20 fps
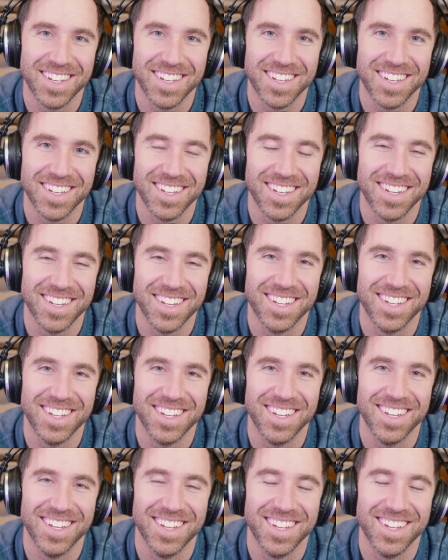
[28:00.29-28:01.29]

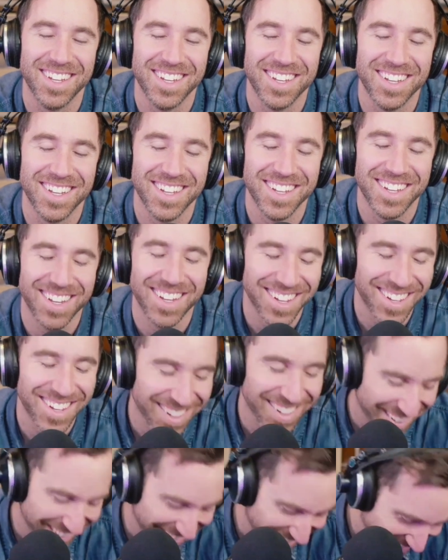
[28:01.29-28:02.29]

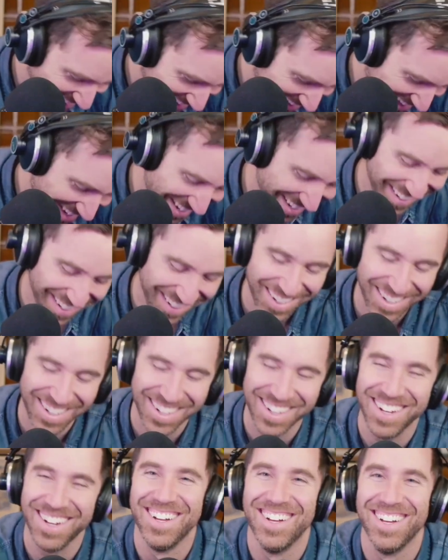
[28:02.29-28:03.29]

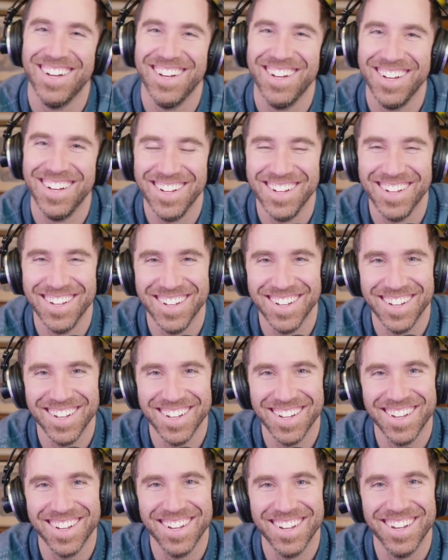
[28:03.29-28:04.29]

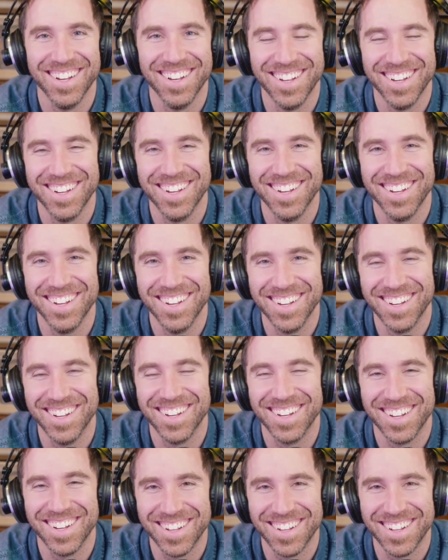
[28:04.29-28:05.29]

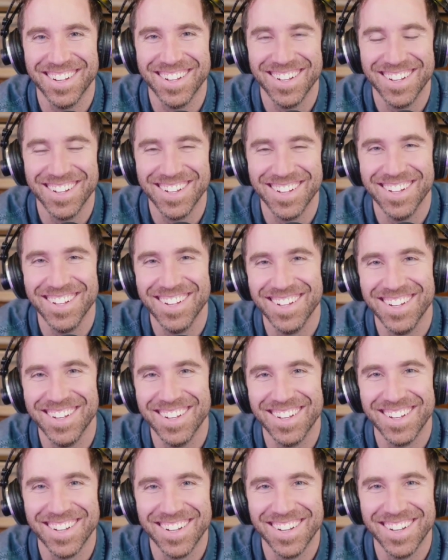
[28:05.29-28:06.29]

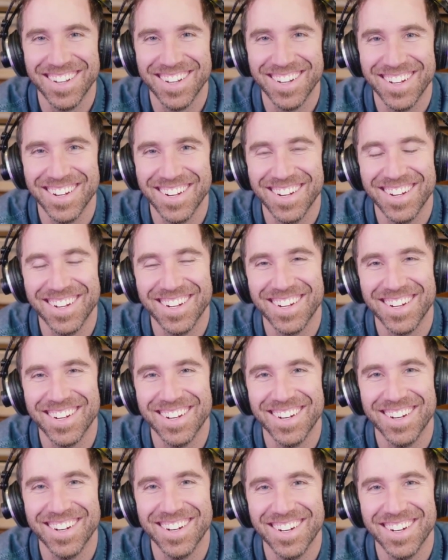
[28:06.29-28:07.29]

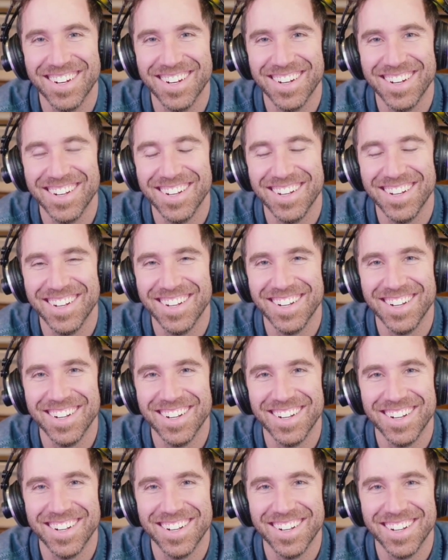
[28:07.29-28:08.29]
[no speech]